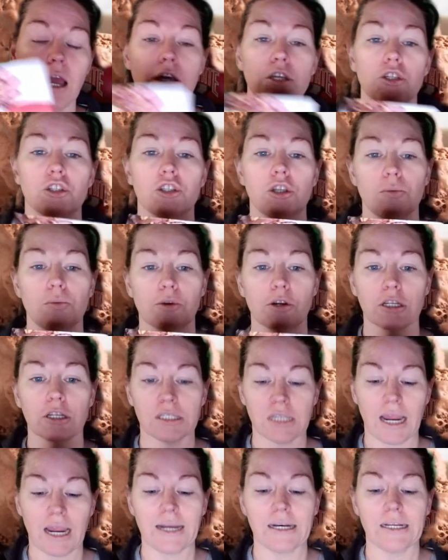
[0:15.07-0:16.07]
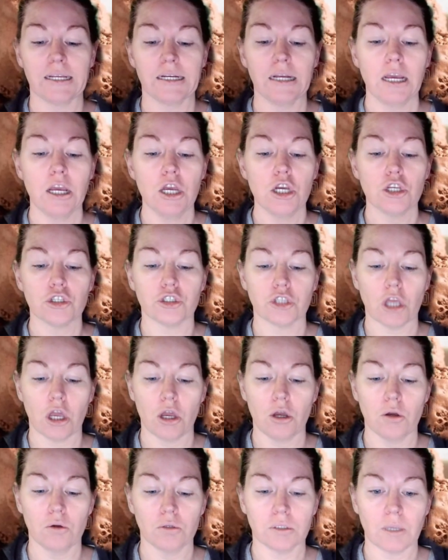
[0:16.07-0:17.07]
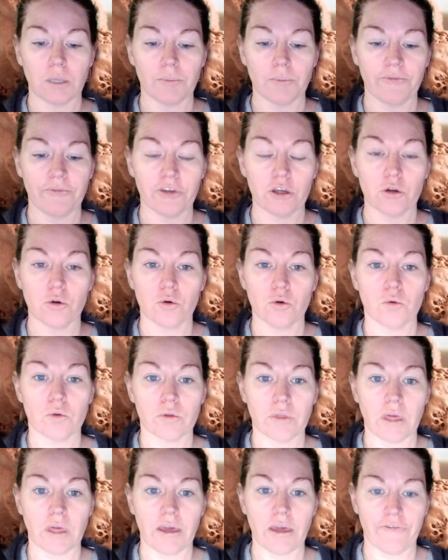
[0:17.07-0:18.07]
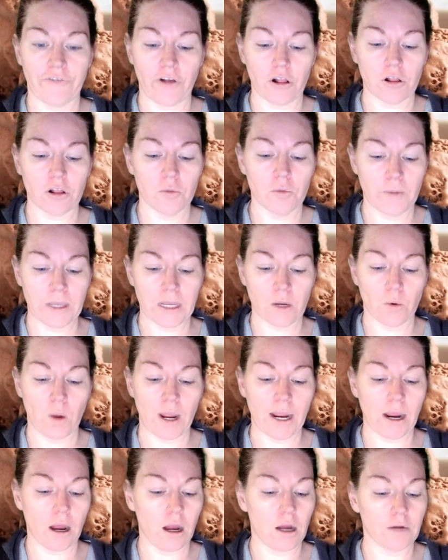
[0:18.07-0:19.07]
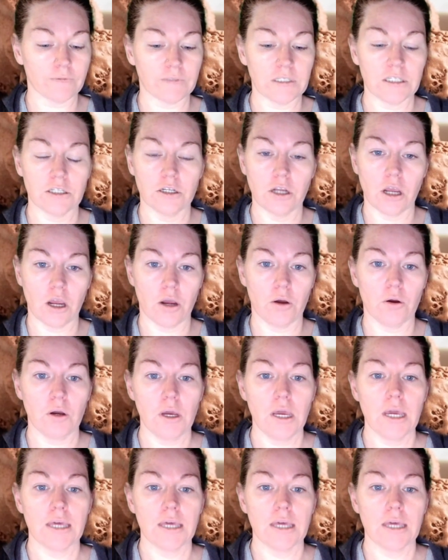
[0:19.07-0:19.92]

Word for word: Super excited. So some of you that follow me quite often know